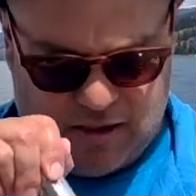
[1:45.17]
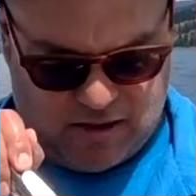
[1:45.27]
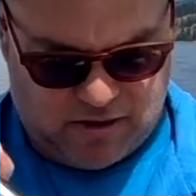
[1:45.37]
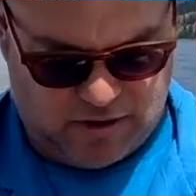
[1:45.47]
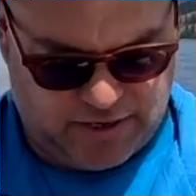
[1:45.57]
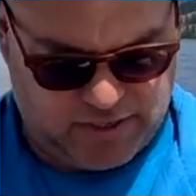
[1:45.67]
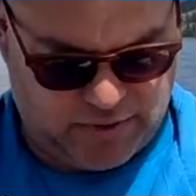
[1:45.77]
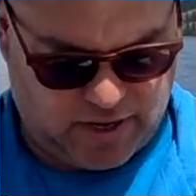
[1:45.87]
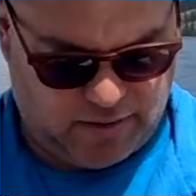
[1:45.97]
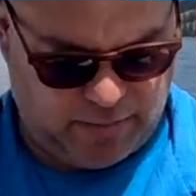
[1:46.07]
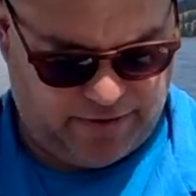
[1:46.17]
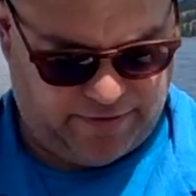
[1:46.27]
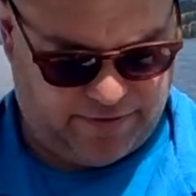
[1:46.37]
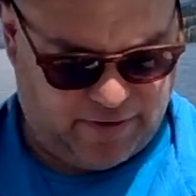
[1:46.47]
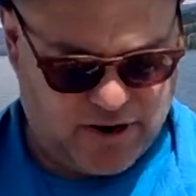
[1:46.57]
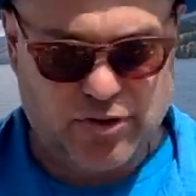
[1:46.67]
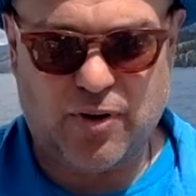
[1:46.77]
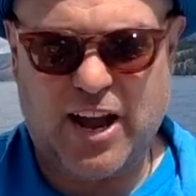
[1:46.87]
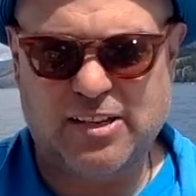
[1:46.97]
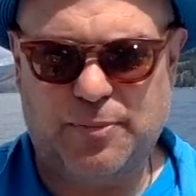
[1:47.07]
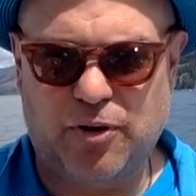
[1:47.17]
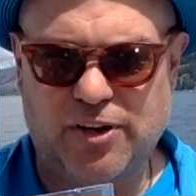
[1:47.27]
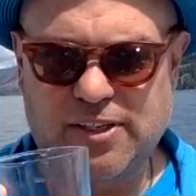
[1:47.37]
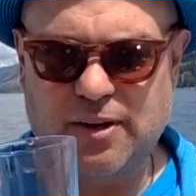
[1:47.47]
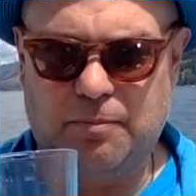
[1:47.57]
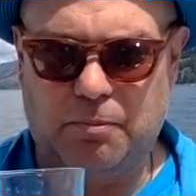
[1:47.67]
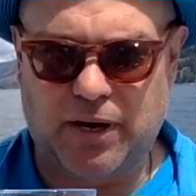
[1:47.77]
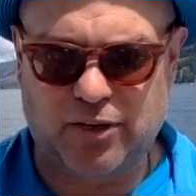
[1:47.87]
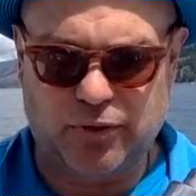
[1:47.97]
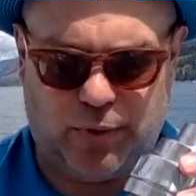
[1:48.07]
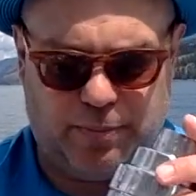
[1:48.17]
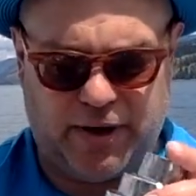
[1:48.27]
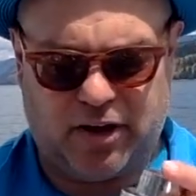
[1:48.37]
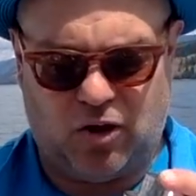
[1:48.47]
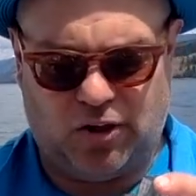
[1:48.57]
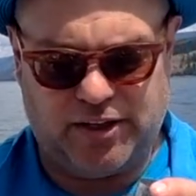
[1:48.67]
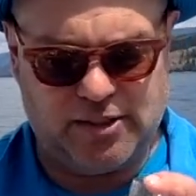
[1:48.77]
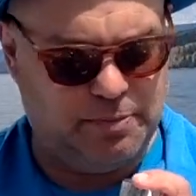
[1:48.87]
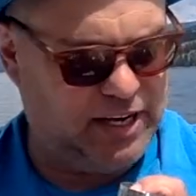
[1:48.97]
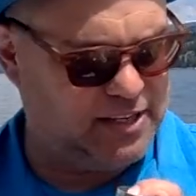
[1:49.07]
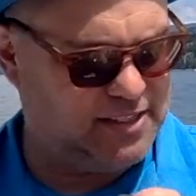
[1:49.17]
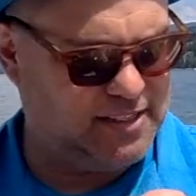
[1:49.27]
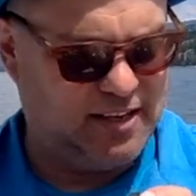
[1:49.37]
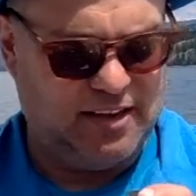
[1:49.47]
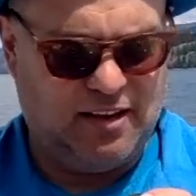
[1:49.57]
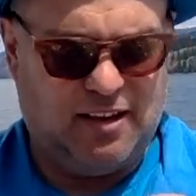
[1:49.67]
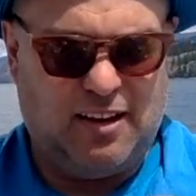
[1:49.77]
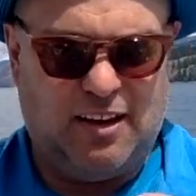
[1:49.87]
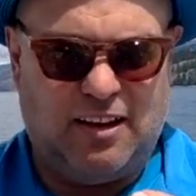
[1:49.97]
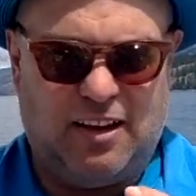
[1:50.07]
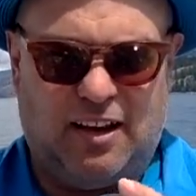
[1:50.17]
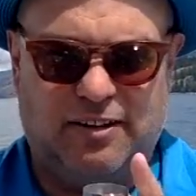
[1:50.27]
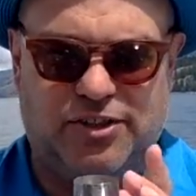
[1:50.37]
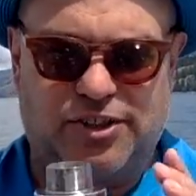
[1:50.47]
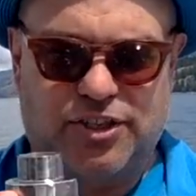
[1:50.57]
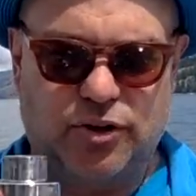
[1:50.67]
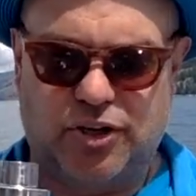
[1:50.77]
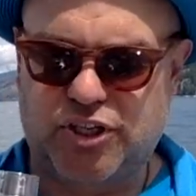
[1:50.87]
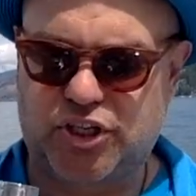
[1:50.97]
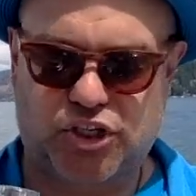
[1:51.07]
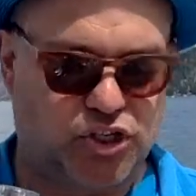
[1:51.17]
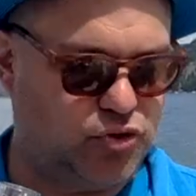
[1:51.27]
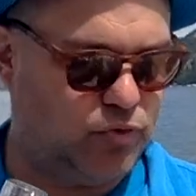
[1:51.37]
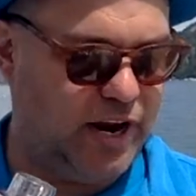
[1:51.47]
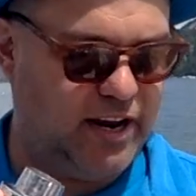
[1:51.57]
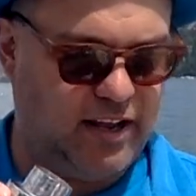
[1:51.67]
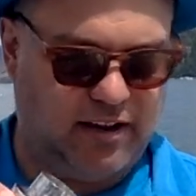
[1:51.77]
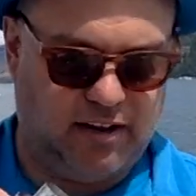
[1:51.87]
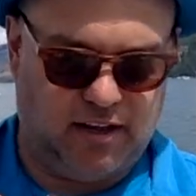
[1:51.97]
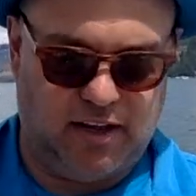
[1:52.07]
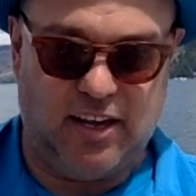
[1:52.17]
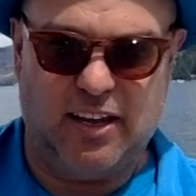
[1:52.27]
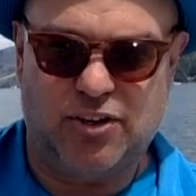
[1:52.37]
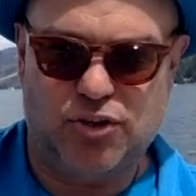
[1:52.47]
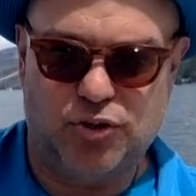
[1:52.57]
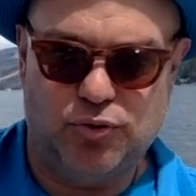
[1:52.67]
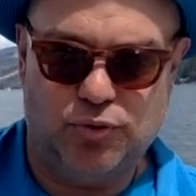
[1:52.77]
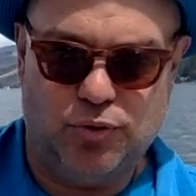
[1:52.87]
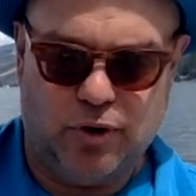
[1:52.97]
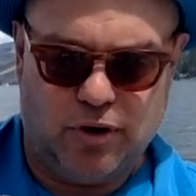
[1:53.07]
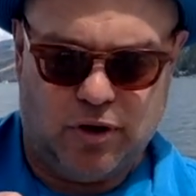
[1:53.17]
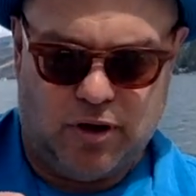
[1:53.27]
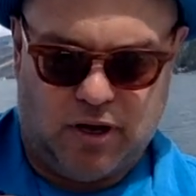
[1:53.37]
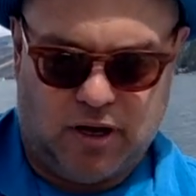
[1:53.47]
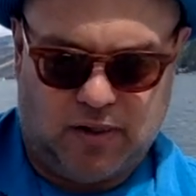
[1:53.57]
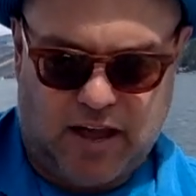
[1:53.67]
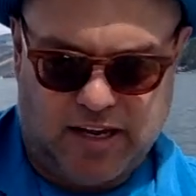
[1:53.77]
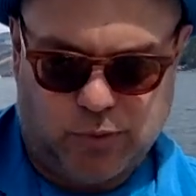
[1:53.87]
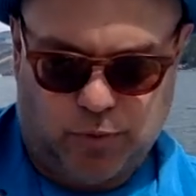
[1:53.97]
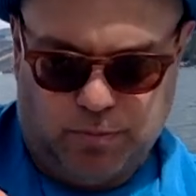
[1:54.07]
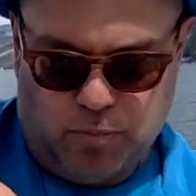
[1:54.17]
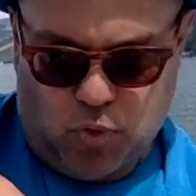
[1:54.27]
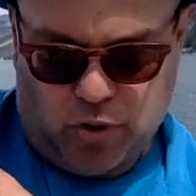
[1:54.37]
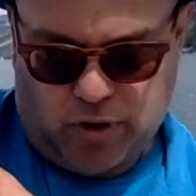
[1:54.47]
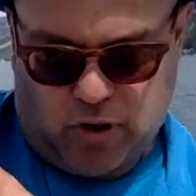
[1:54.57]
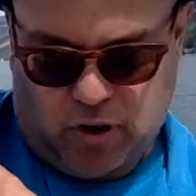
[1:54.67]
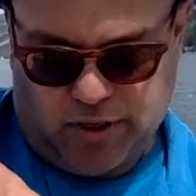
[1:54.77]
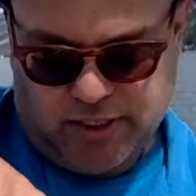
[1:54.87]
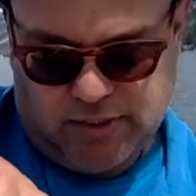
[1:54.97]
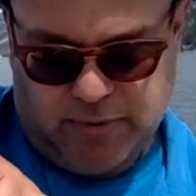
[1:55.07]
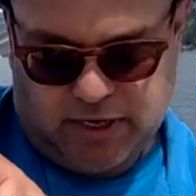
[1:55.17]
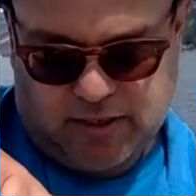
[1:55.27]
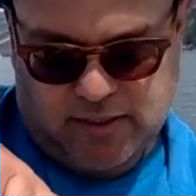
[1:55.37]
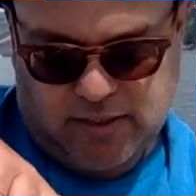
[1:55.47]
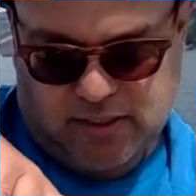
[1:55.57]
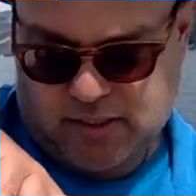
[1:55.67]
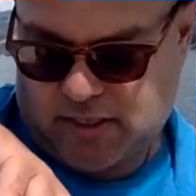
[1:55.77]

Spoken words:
Alright, so I got my fresh raspberries muddled with my Collins mix. I'm just gonna strain it into a glass with more Collins mix.